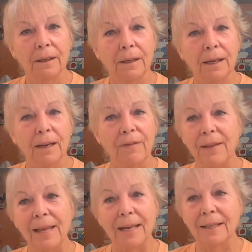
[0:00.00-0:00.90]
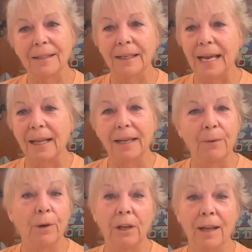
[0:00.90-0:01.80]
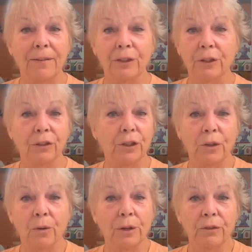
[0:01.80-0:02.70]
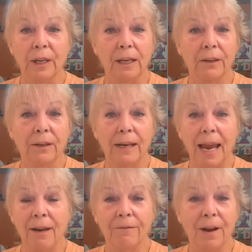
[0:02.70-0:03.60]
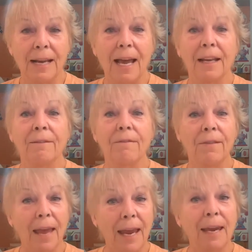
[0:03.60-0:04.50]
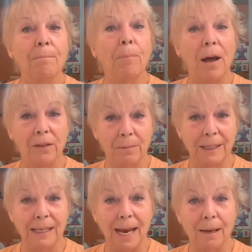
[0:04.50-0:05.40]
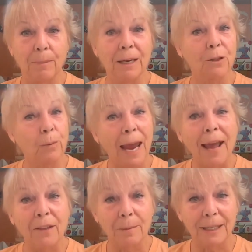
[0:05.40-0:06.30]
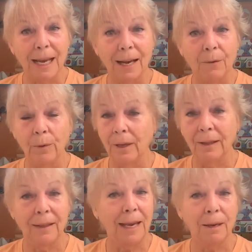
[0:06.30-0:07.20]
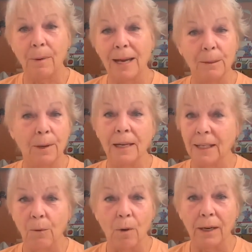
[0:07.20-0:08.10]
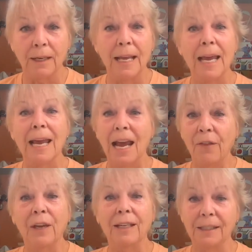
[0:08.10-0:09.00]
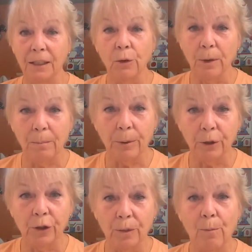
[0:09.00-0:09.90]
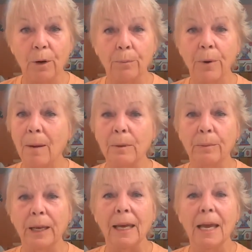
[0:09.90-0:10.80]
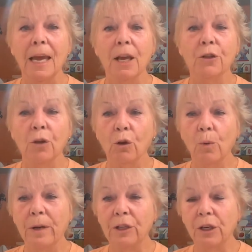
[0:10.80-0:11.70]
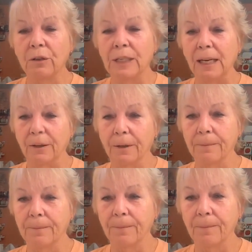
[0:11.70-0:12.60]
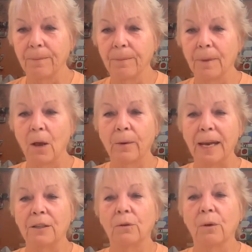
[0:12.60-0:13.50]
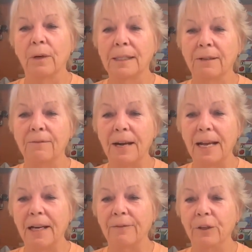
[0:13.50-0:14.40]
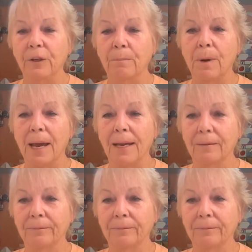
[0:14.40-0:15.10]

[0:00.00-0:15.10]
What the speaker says: In fact, that is exactly what you'll have to do. Just go to your dealer and find out if they bought them at Tech, because we have them at Tech. They could buy as many as they wanted, and they could still go in and purchase more probably. So go into your dealer, okay, Dolores, and find out if you can buy it.